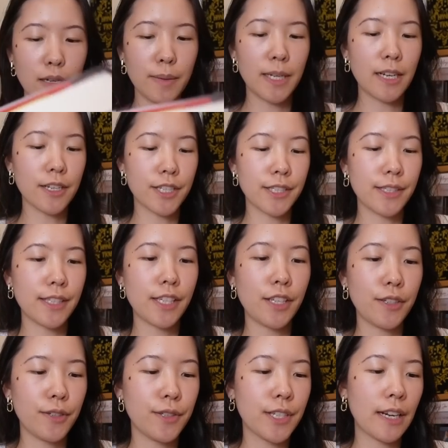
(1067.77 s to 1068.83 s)
Oh my gosh, it's
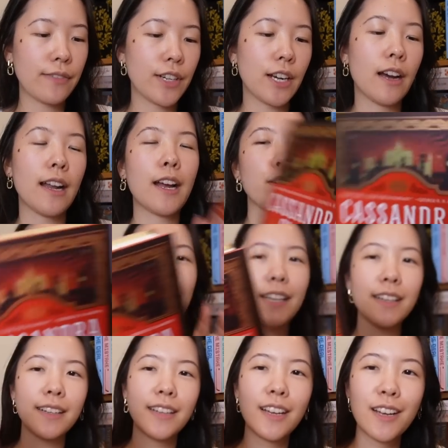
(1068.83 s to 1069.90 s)
huge. I forgot how
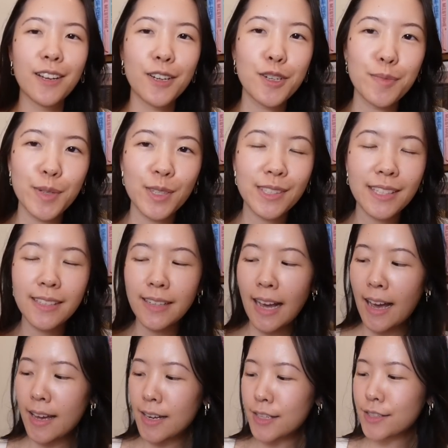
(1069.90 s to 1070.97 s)
big her books can
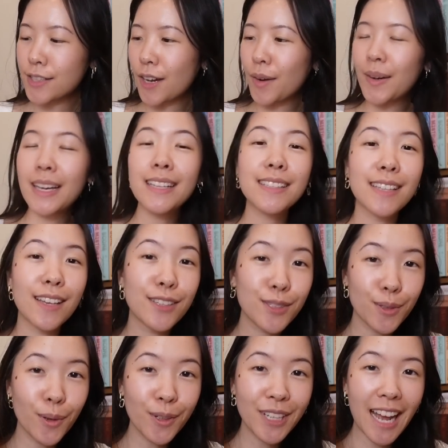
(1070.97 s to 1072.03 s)
get. So it's
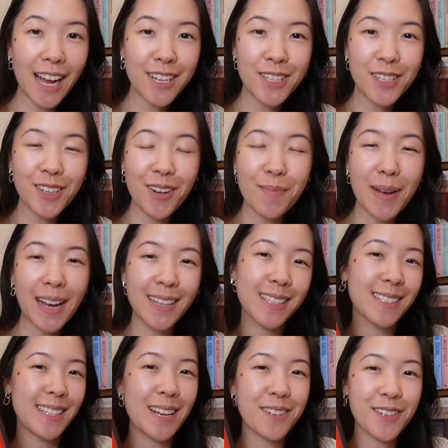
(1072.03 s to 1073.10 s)
Swordcatcher by
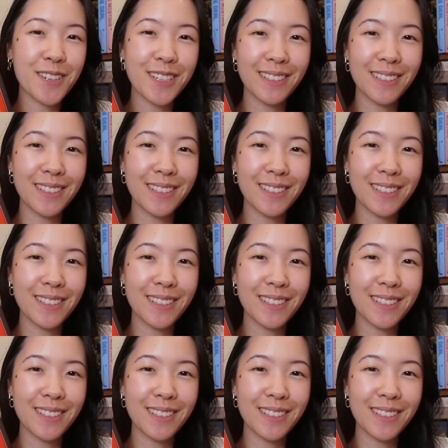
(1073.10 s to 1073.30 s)
Cassandra